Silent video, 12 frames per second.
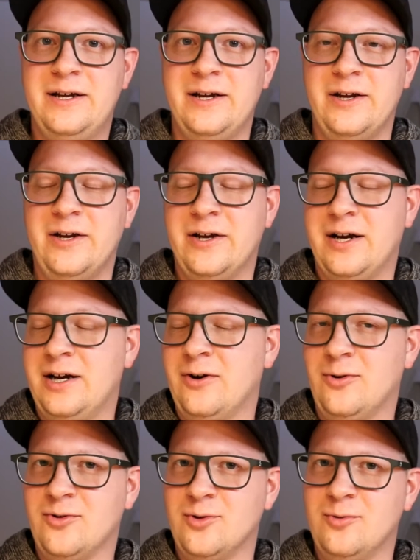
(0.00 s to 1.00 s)
I
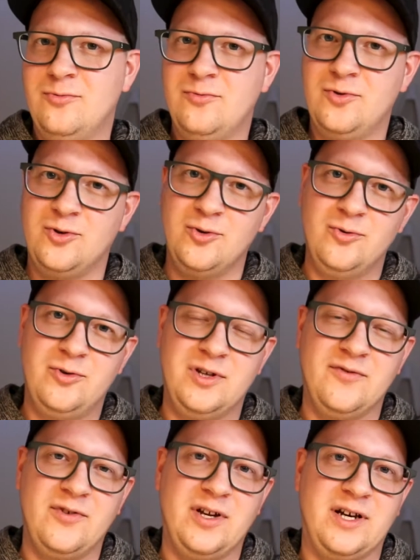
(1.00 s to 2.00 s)
also do
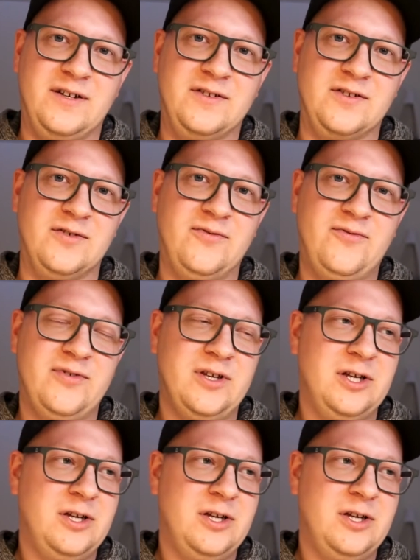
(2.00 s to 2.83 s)
different kinds of